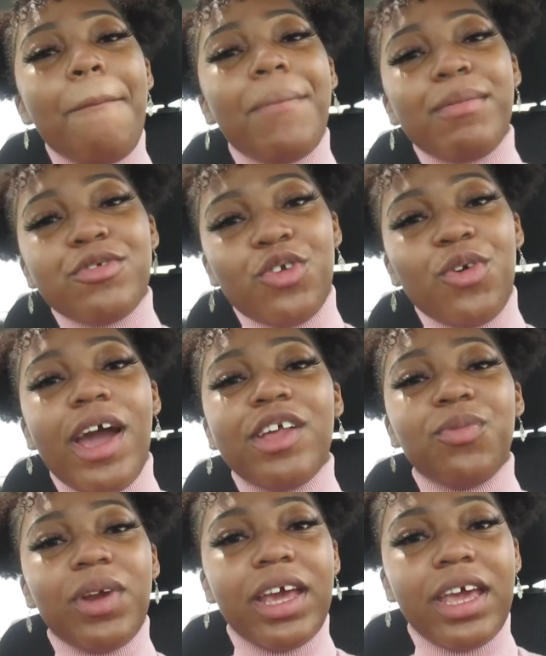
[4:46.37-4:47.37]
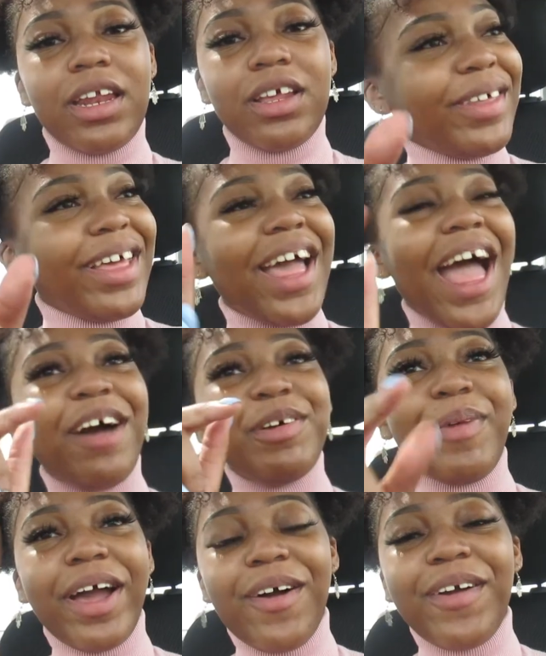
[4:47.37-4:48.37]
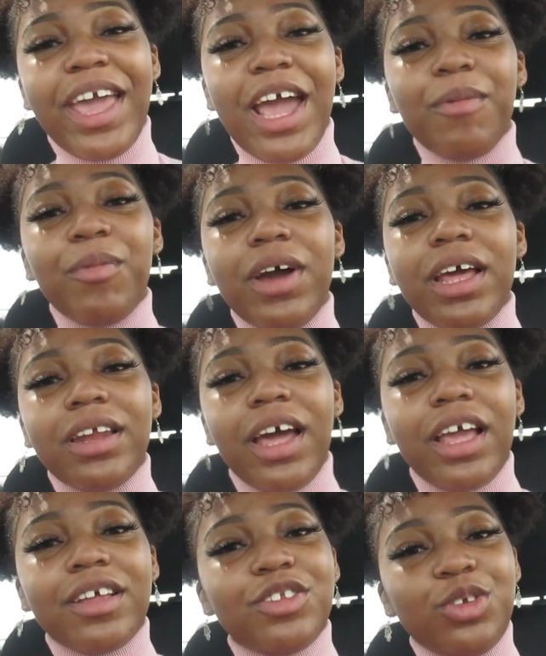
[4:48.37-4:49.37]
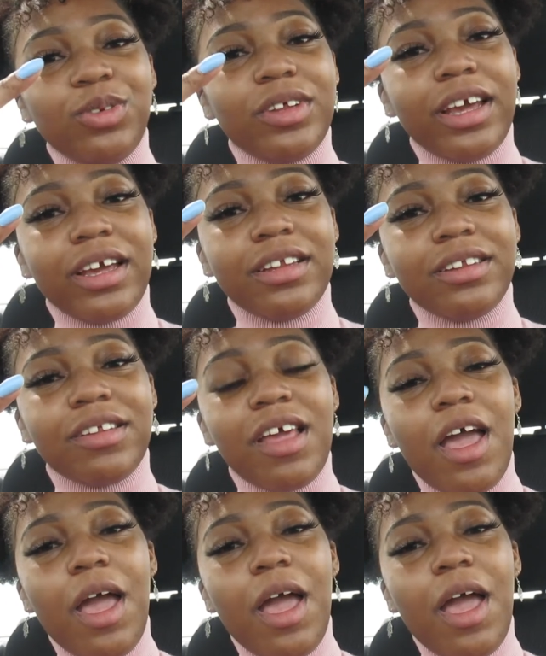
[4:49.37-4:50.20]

I'm gonna show you guys when I get it. I'll be back on camera in like 2 seconds